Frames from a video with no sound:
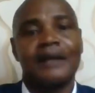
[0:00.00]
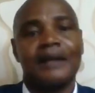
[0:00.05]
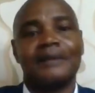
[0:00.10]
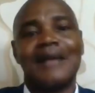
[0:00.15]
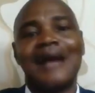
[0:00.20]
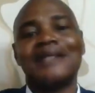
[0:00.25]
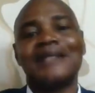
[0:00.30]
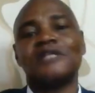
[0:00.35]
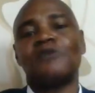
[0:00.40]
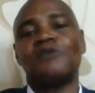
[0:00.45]

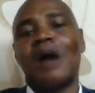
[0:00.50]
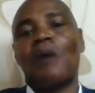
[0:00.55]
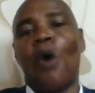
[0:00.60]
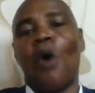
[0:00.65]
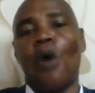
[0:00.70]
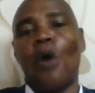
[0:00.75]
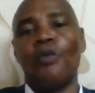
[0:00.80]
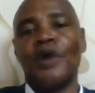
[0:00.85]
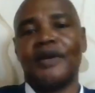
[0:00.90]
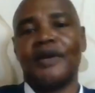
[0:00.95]
That is why
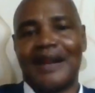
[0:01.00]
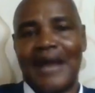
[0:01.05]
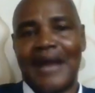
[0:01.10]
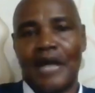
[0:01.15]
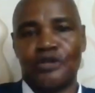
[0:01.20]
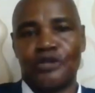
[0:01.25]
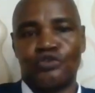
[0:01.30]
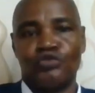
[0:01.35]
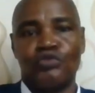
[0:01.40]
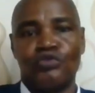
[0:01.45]
what we
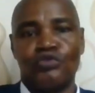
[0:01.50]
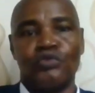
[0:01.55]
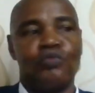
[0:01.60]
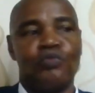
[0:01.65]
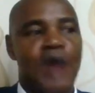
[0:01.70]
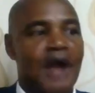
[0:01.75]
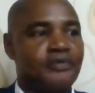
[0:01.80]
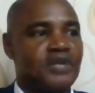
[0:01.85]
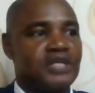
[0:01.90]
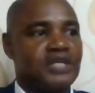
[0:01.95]
rather do, we
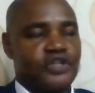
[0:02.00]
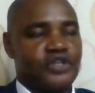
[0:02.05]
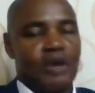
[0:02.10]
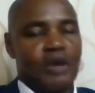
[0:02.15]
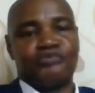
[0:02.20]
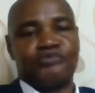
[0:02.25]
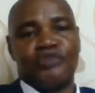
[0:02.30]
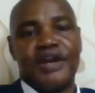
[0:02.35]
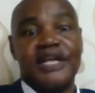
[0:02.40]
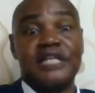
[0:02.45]
are doing
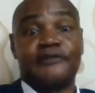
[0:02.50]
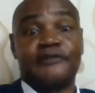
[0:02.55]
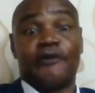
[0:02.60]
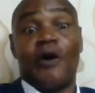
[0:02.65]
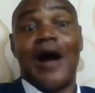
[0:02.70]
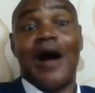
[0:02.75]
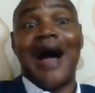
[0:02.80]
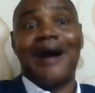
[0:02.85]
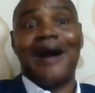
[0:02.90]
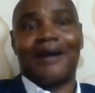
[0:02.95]
some trainings
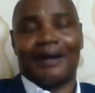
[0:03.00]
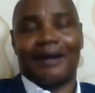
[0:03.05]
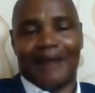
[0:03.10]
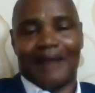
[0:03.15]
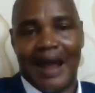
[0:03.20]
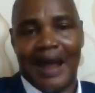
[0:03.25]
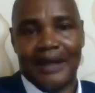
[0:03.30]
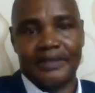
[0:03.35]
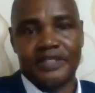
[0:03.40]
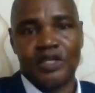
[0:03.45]
for our
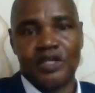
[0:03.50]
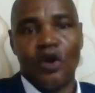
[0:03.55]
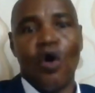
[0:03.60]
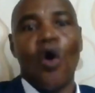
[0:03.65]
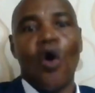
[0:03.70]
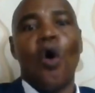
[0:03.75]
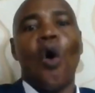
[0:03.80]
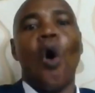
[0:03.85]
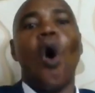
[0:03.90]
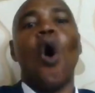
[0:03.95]
clients
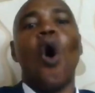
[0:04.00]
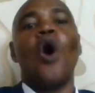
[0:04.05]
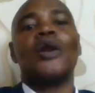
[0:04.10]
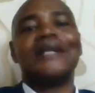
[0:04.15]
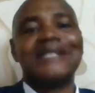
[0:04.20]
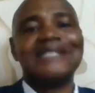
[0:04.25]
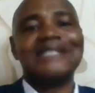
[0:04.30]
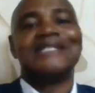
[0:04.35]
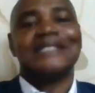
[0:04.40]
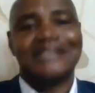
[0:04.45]
on
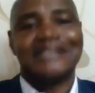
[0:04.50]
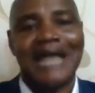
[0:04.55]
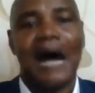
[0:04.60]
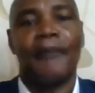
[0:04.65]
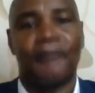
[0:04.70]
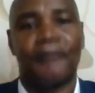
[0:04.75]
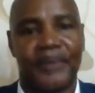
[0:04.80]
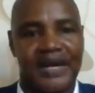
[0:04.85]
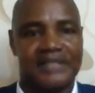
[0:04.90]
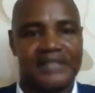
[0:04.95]
digital
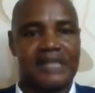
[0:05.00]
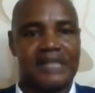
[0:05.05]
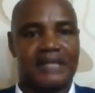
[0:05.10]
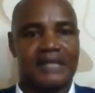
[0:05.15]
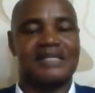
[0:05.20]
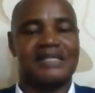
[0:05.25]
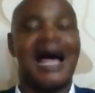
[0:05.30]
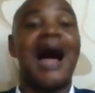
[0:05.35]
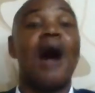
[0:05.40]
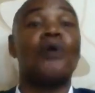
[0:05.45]

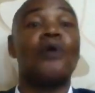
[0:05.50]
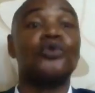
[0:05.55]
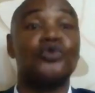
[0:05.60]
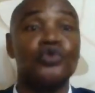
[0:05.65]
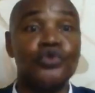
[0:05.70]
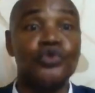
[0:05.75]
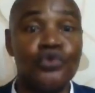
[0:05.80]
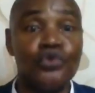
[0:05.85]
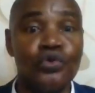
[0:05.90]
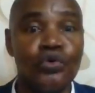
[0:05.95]
presence. How
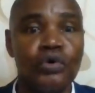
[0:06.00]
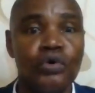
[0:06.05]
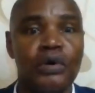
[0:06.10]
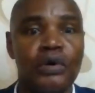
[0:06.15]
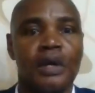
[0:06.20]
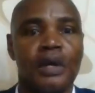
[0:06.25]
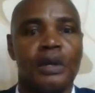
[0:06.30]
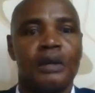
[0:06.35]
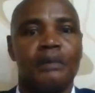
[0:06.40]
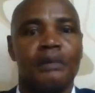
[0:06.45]
do you,
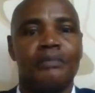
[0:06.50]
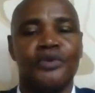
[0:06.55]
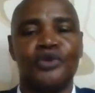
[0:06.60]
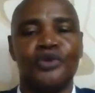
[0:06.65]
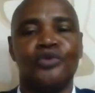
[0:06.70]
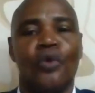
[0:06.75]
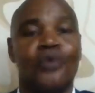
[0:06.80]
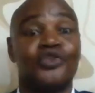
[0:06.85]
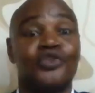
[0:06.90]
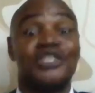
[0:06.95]

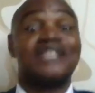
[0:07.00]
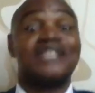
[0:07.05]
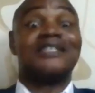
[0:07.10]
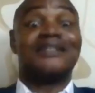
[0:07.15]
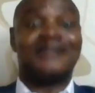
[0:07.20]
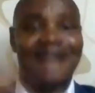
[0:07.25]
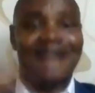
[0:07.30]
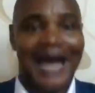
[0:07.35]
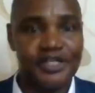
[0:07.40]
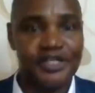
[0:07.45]

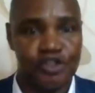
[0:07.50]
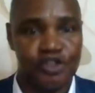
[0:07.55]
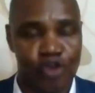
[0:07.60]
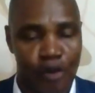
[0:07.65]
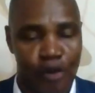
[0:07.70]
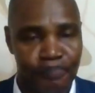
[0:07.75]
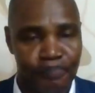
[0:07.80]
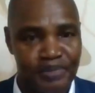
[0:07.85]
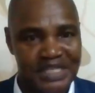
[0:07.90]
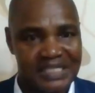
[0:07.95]
digitize your
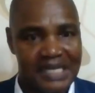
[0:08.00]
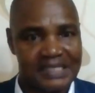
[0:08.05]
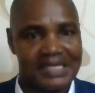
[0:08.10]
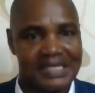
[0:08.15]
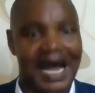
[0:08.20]
business?